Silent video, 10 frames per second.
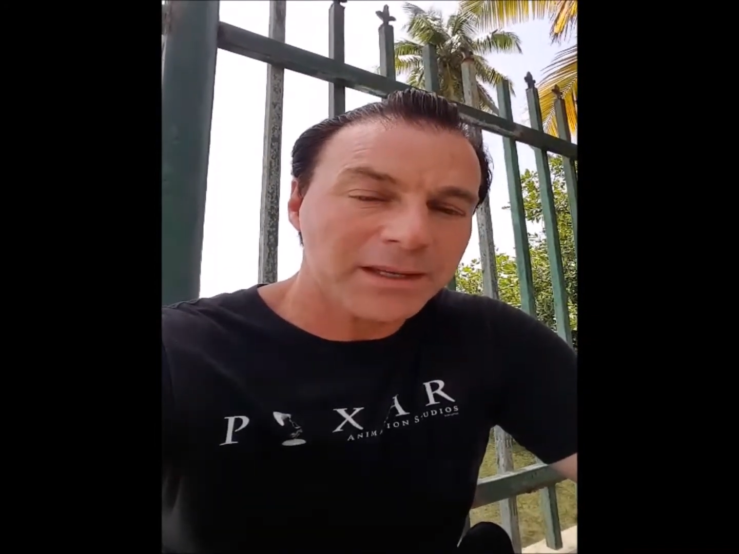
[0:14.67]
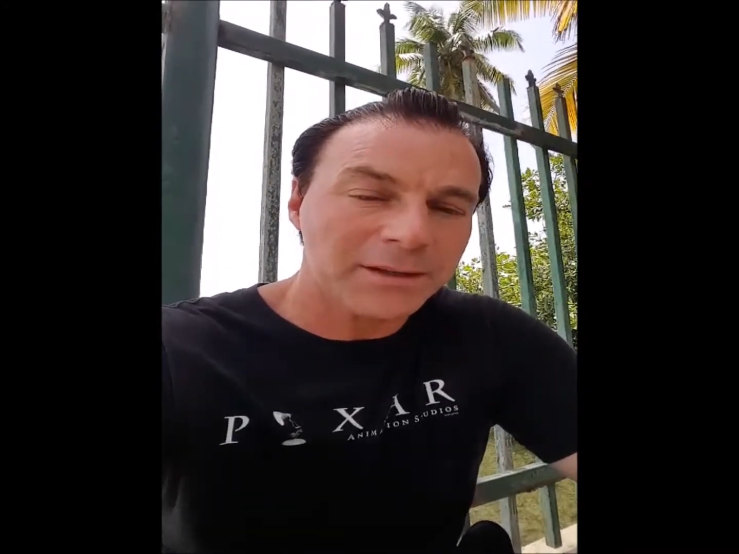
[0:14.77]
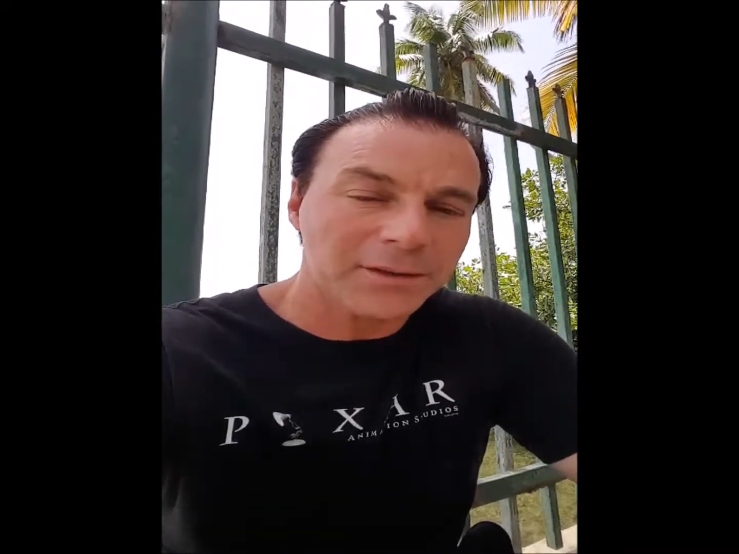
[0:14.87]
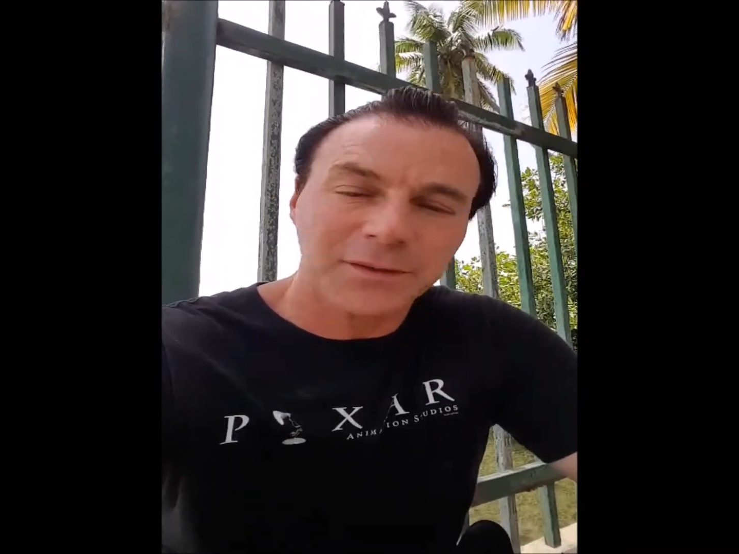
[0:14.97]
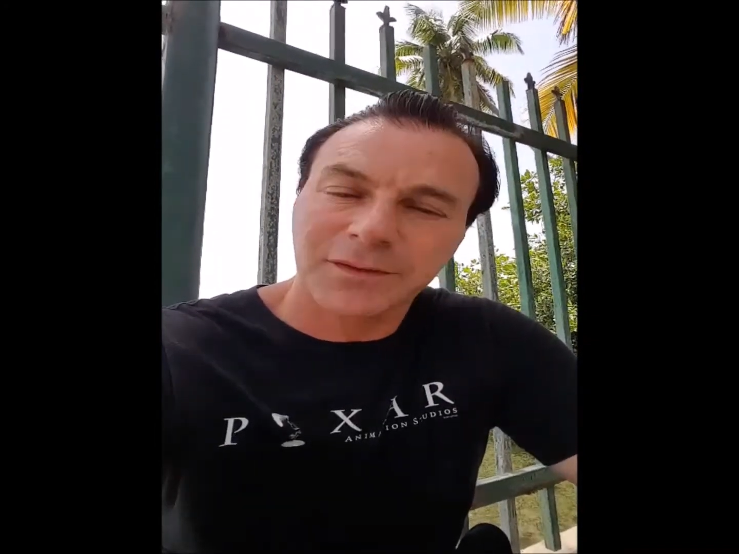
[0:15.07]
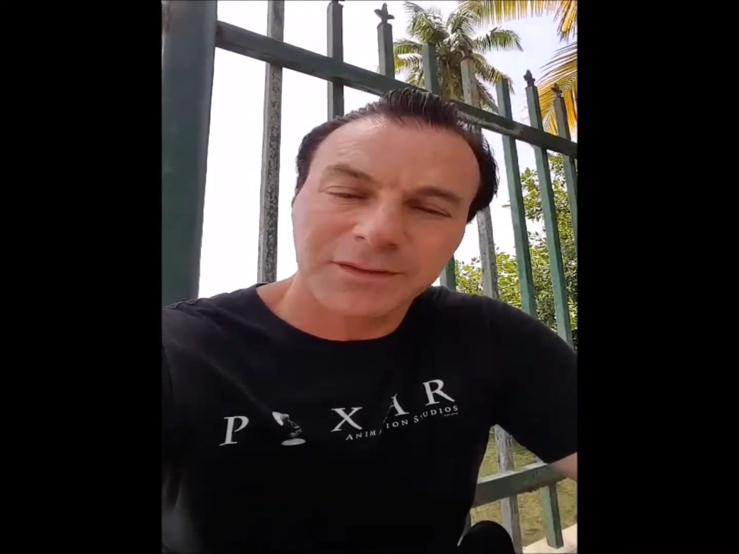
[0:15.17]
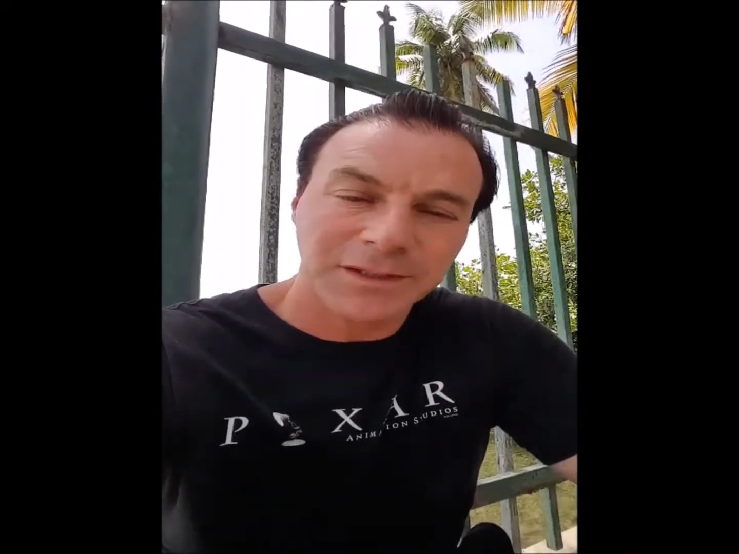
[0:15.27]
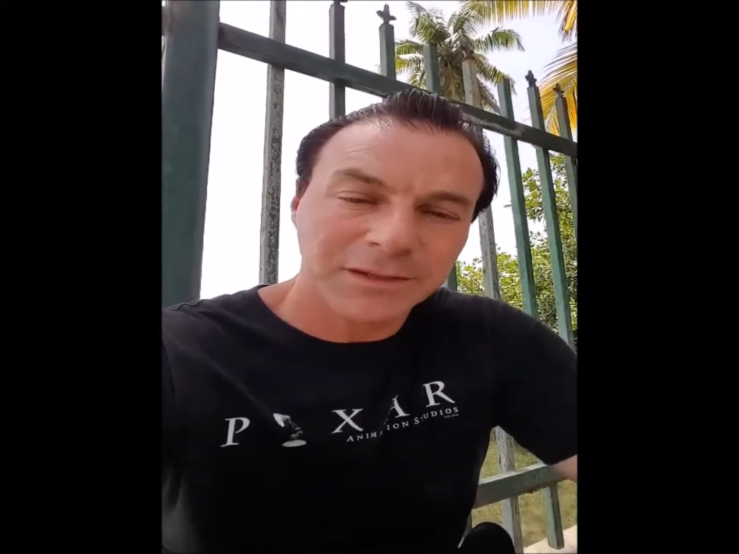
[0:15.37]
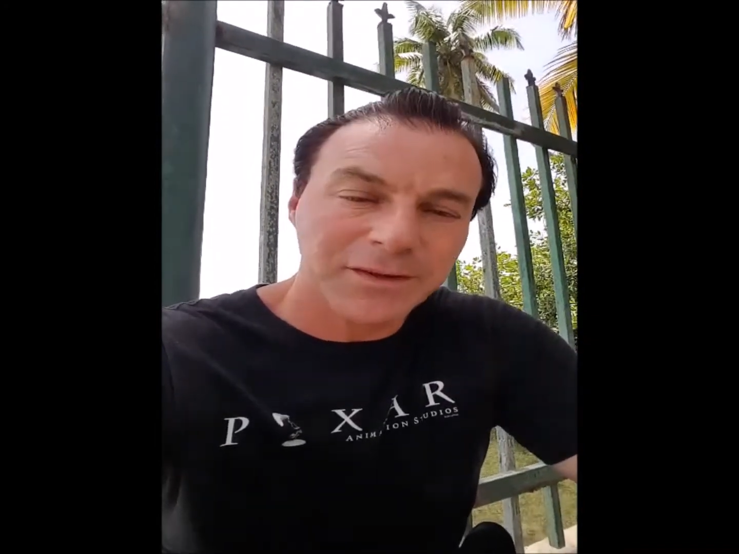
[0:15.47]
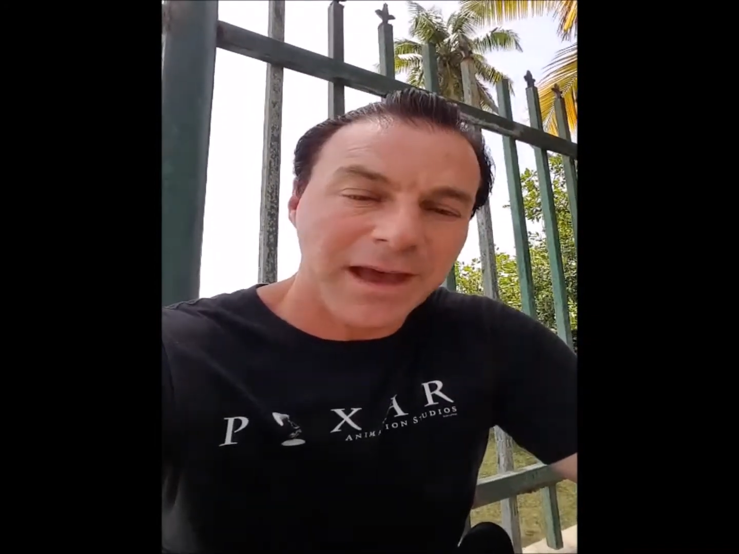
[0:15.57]
Kills.
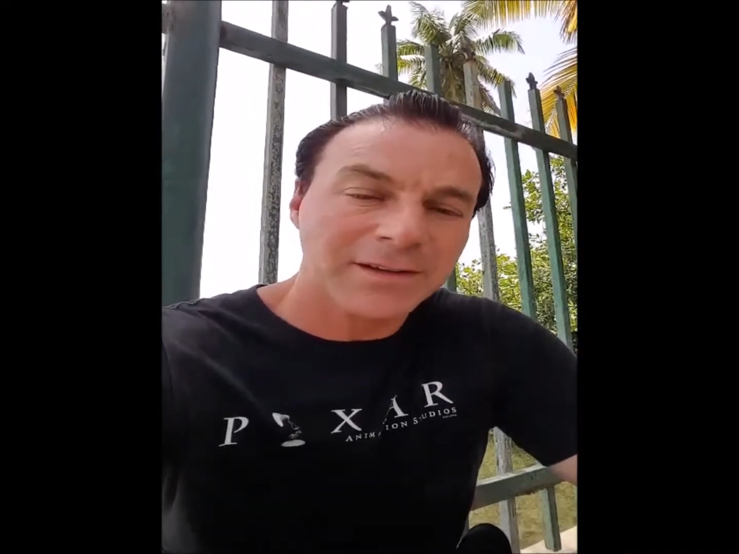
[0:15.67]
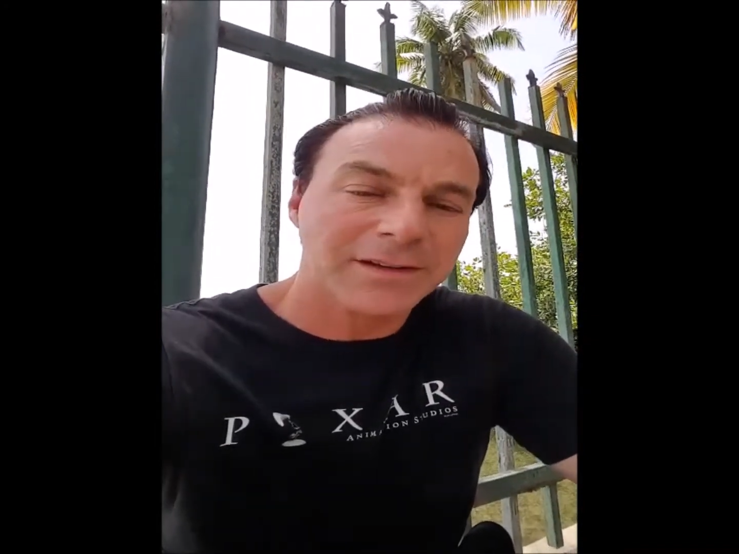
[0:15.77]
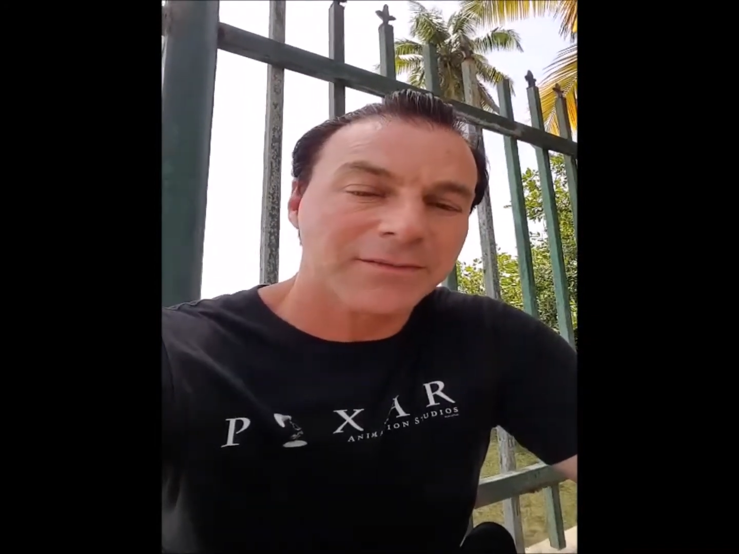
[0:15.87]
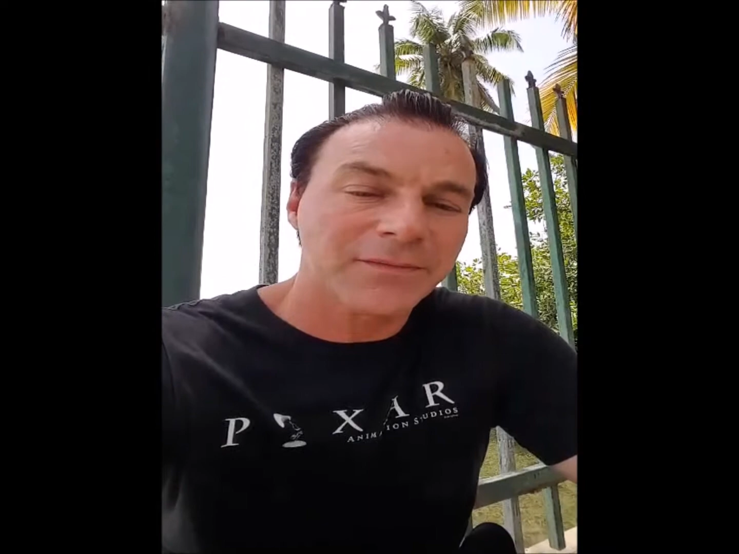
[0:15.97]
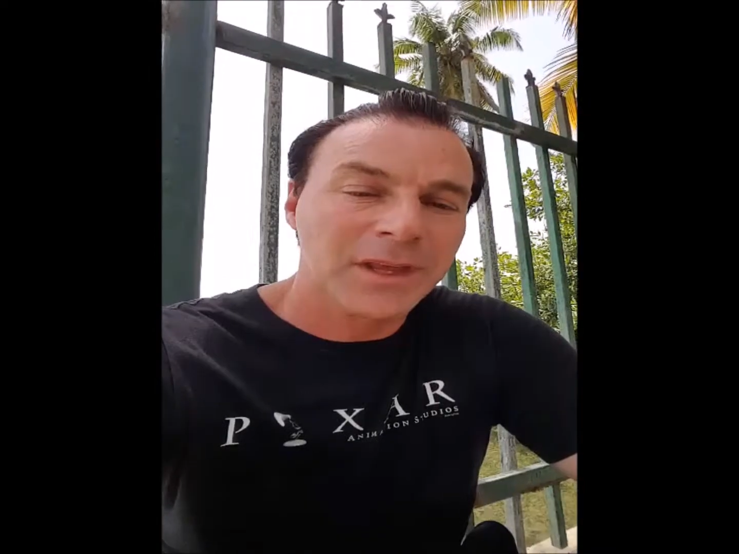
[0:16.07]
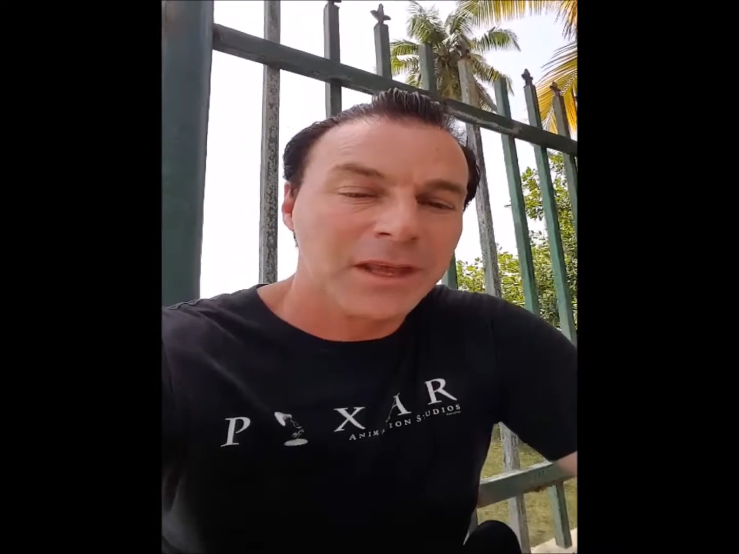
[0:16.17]
Tons of action.